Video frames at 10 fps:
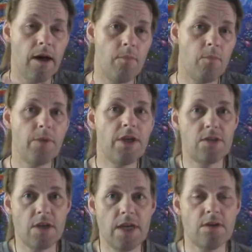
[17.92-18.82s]

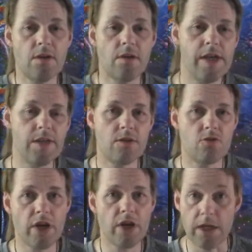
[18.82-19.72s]
because it's a
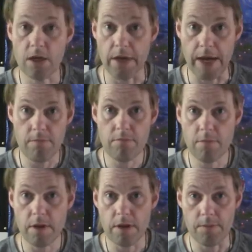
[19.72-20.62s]
trading card game,
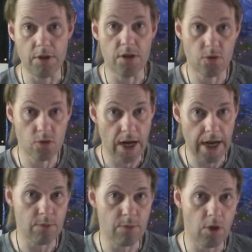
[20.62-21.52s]
but it's also a
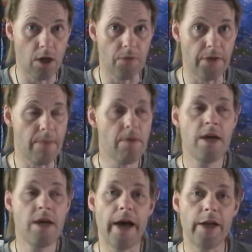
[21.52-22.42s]
collectible card game,
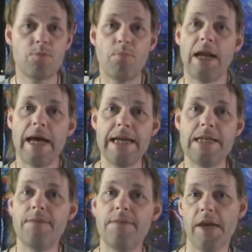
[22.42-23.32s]
and it's played
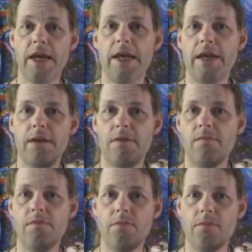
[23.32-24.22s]
in
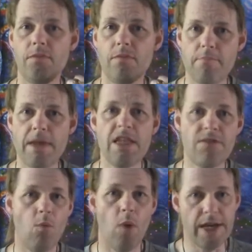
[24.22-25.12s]
many
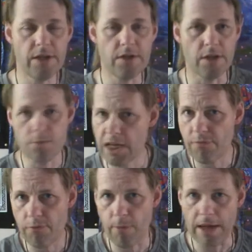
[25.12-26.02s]
different ways, and there's many
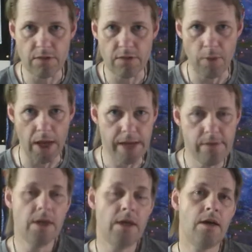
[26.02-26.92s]
different formats of play.
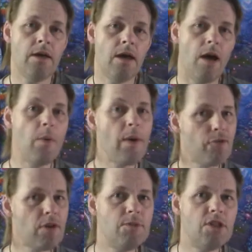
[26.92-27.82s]
We went
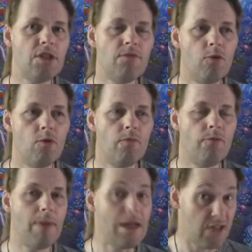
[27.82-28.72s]
through the limited
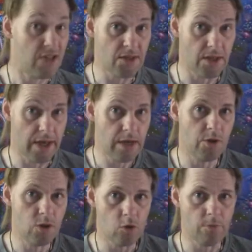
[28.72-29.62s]
formats yesterday. We
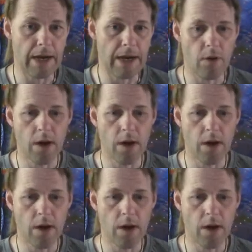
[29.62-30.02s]
talked about